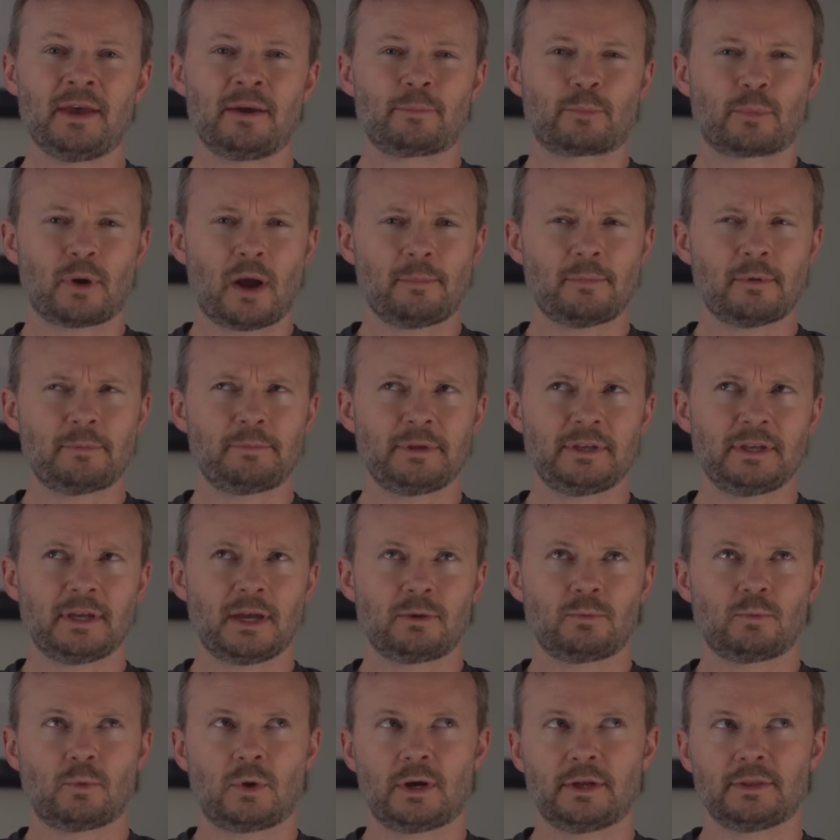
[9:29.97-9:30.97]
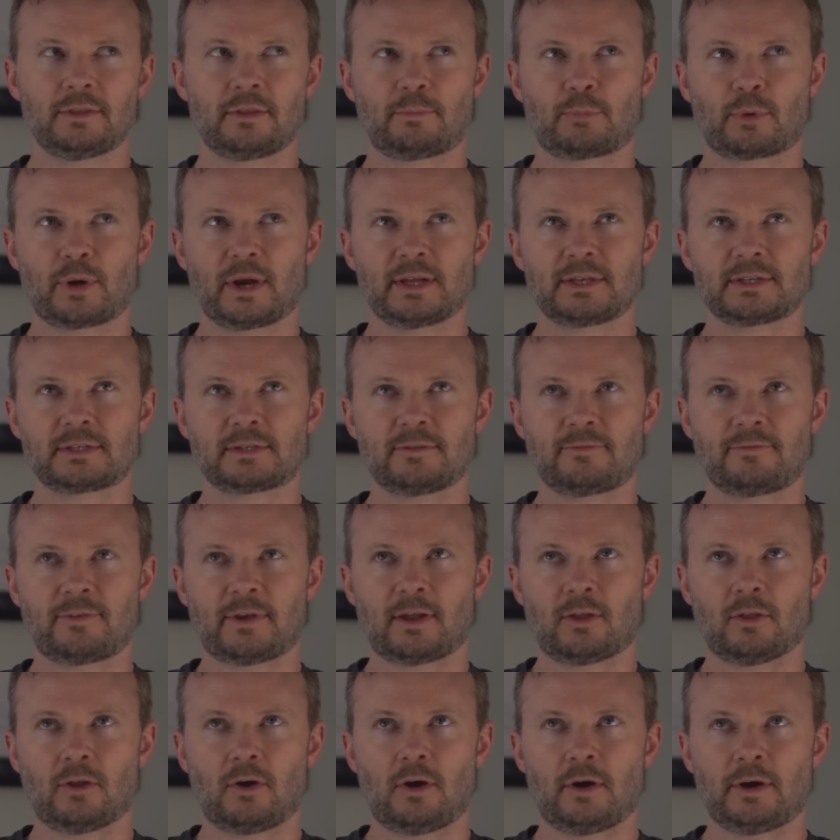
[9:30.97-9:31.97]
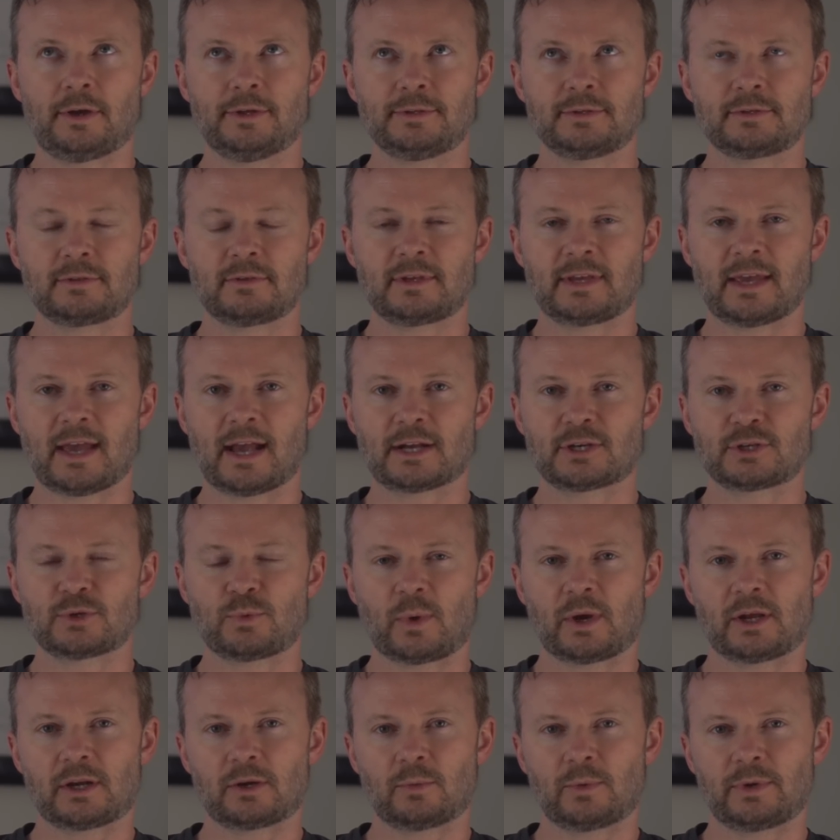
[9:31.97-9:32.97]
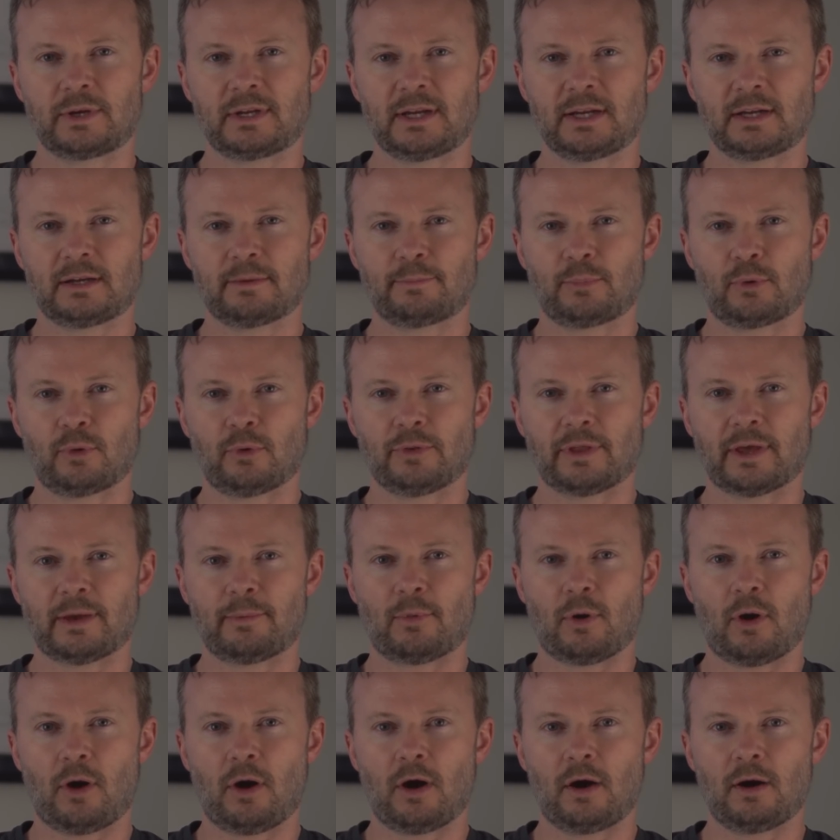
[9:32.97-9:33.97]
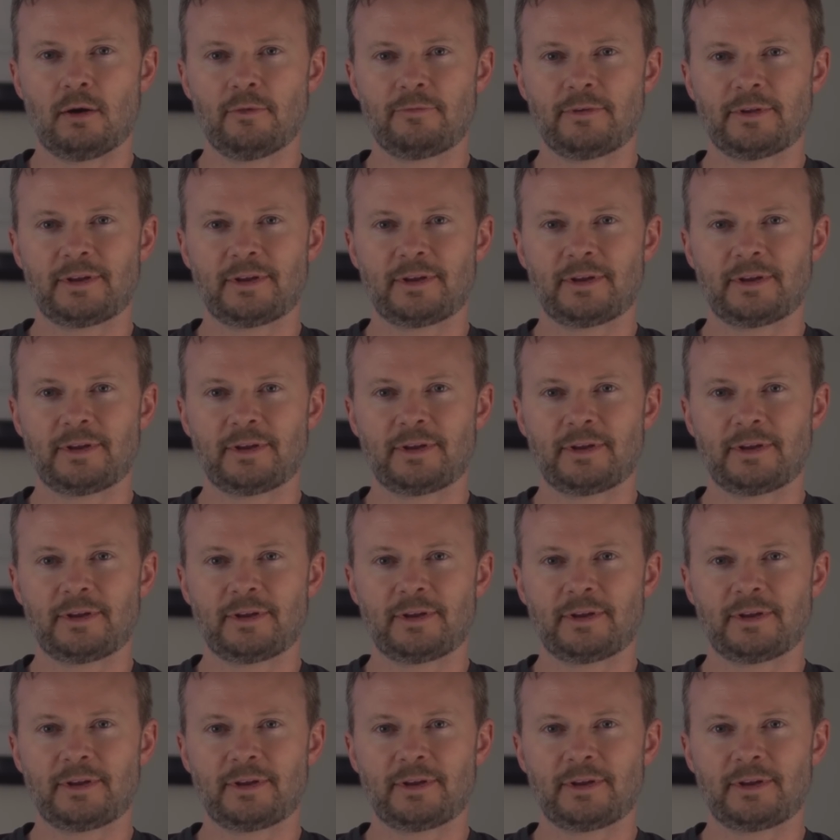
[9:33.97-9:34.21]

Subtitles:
Probably I'd want the brakes to fail on, so the actuator would need to pull them off,